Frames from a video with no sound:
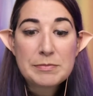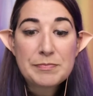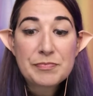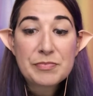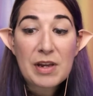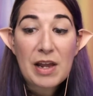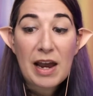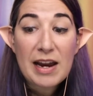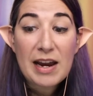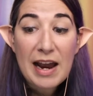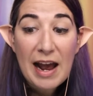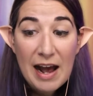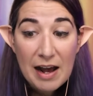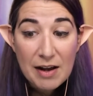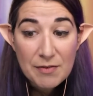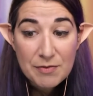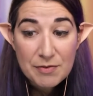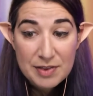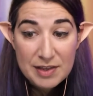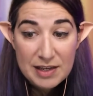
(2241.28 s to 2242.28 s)
I
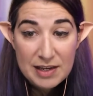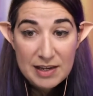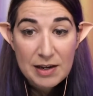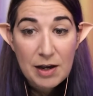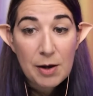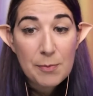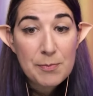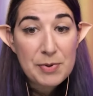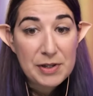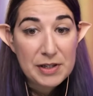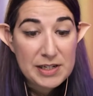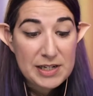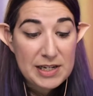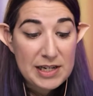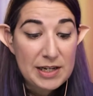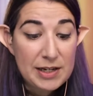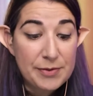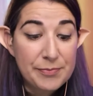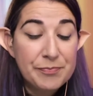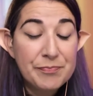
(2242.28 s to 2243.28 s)
have the
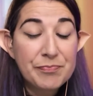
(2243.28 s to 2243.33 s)
ability